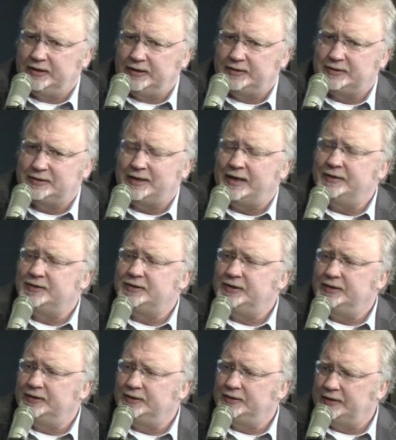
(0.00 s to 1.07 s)

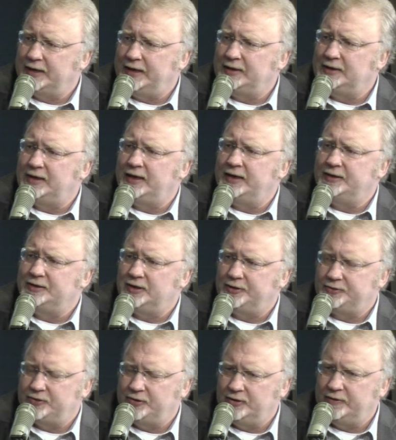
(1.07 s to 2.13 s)
sentencing guidelines,
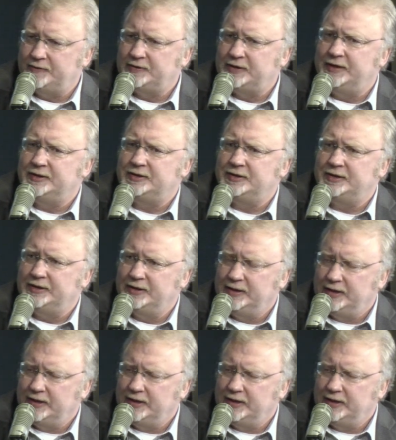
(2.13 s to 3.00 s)
alternative sentencing.